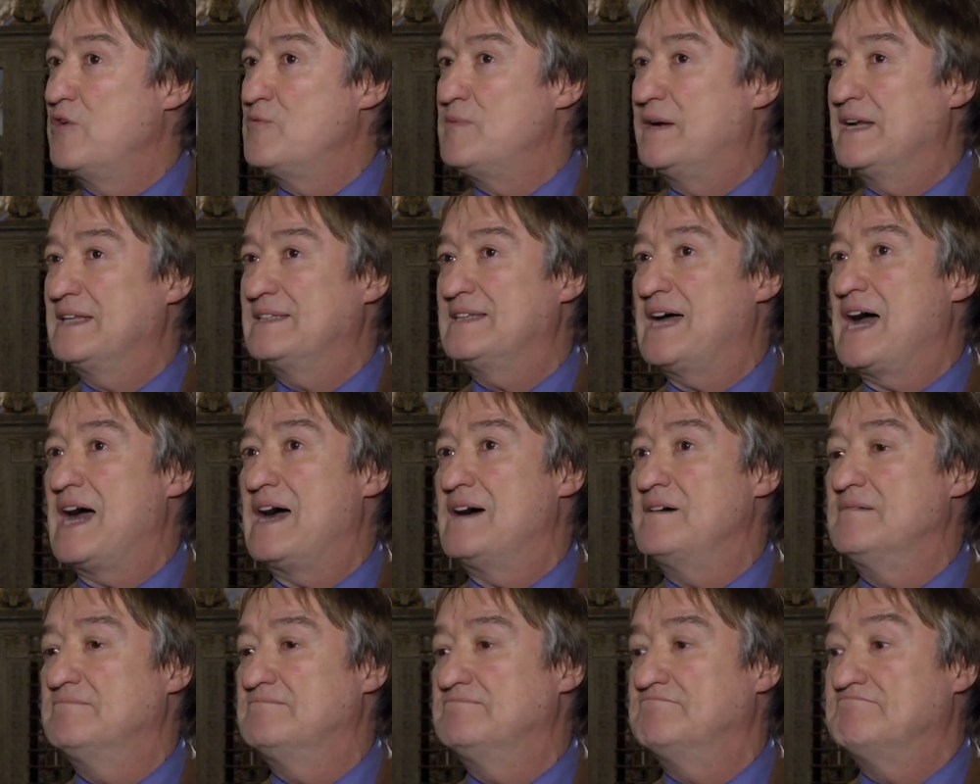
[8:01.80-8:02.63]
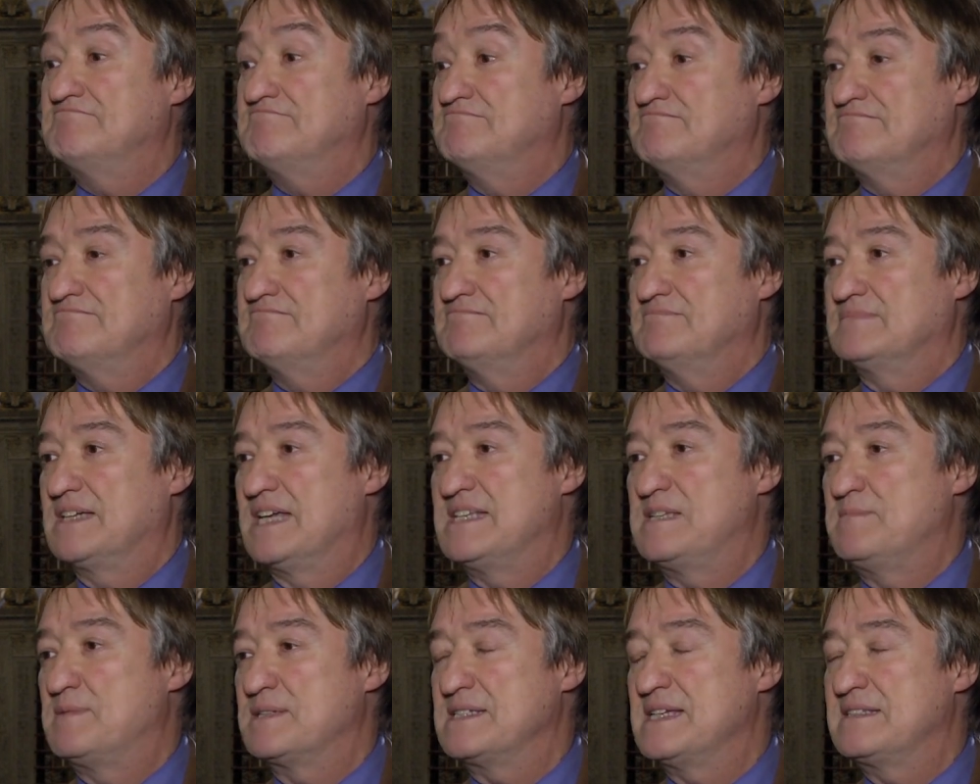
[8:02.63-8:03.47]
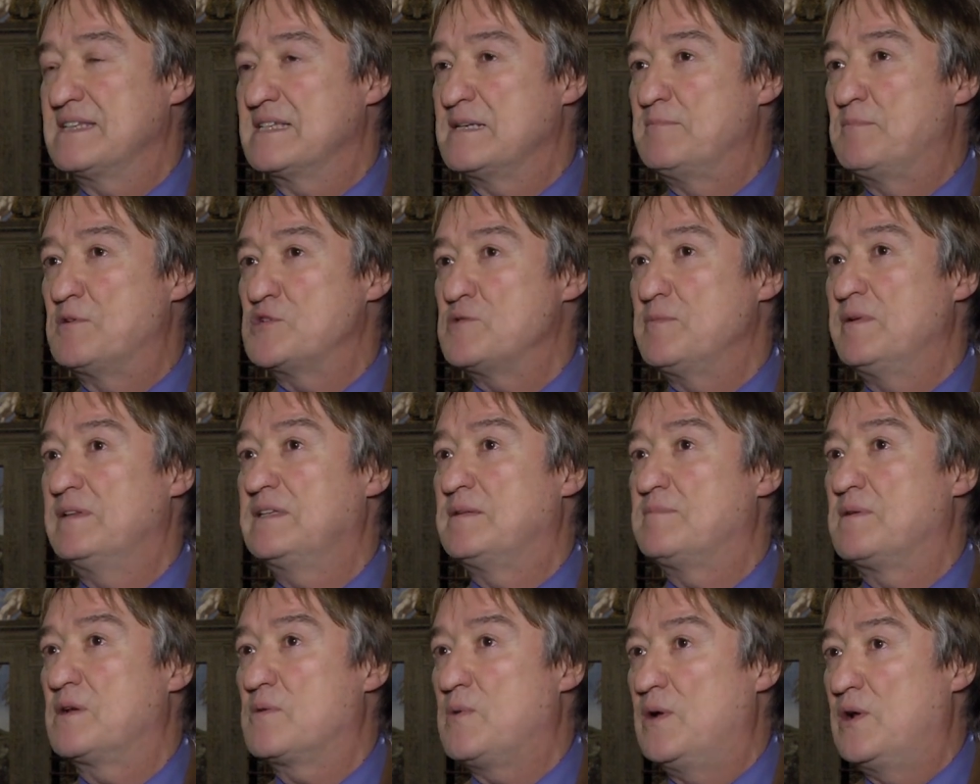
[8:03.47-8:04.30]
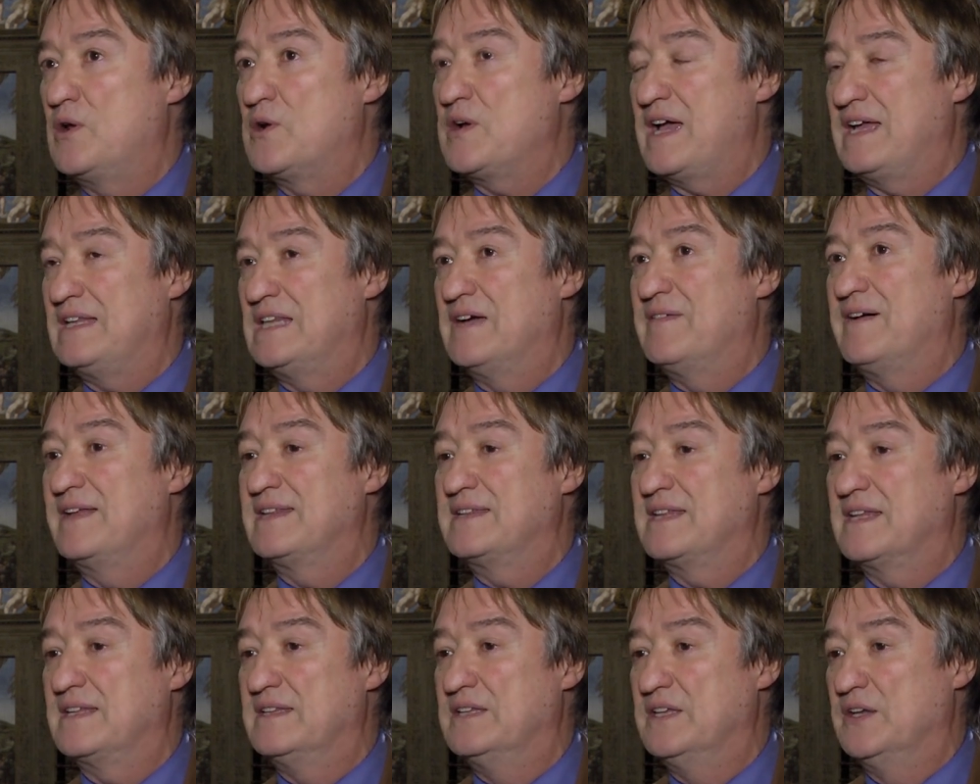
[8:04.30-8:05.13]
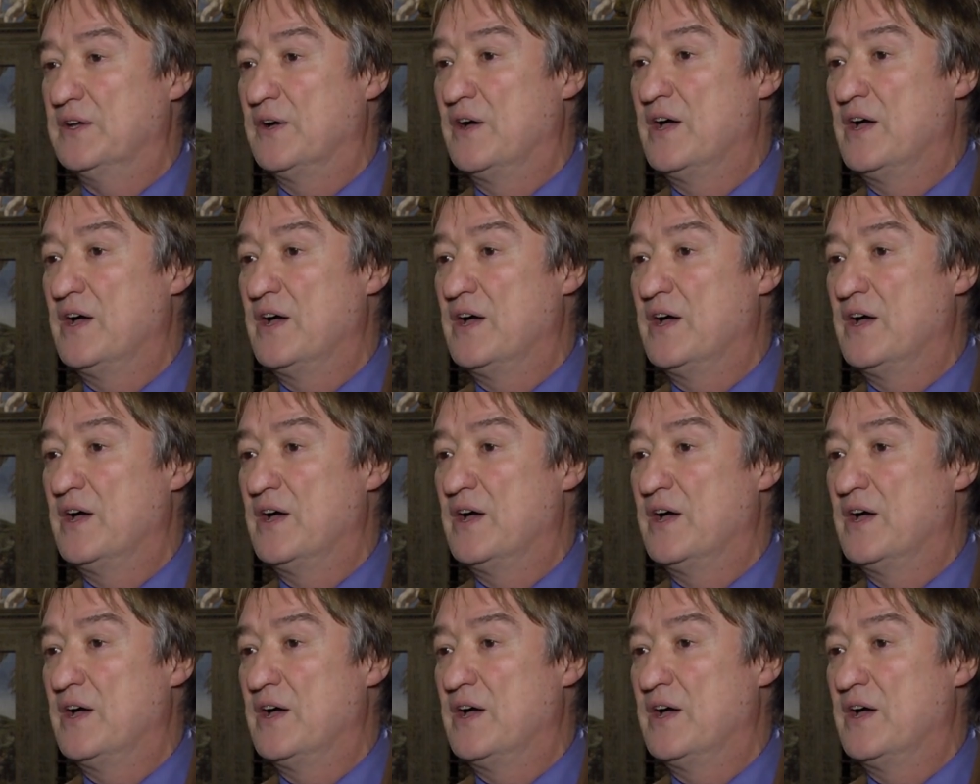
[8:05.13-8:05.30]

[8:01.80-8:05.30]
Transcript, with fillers: It is a humanity outside the dimension of sin, a humanity